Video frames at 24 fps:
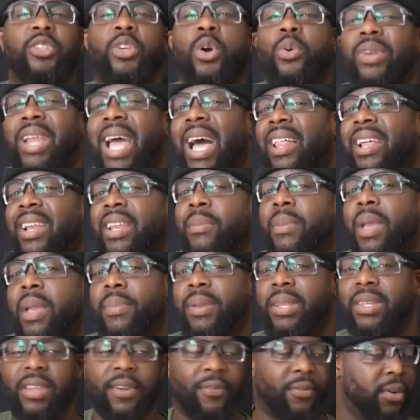The tonality may
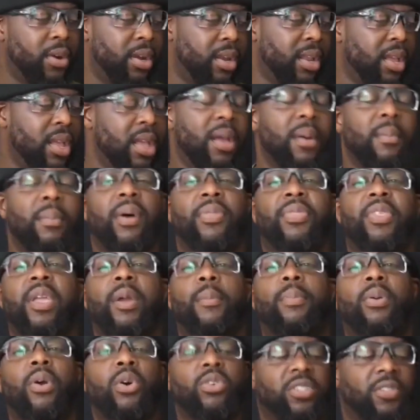be different, but the
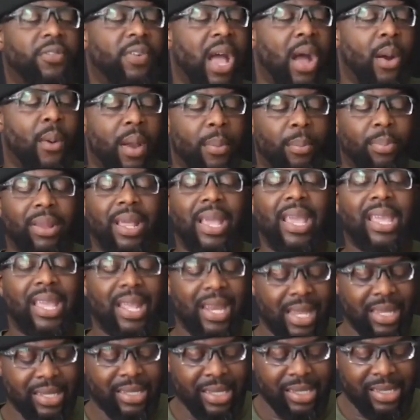approach of how I'm playing
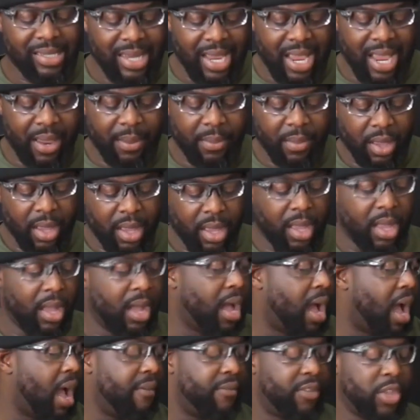it is the same.
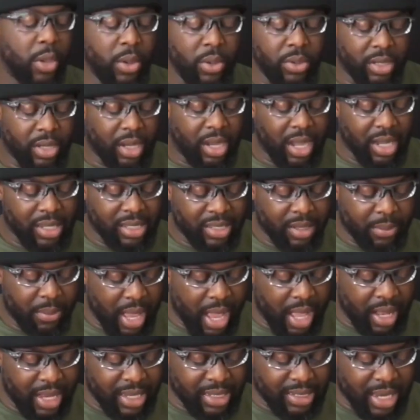I've used a custom
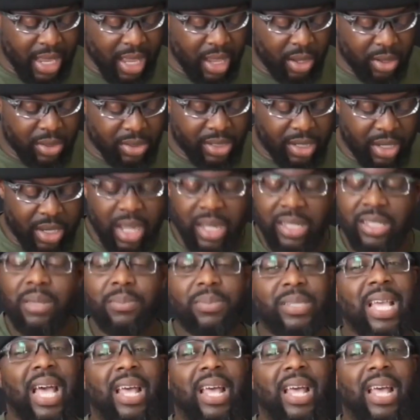L S L, custom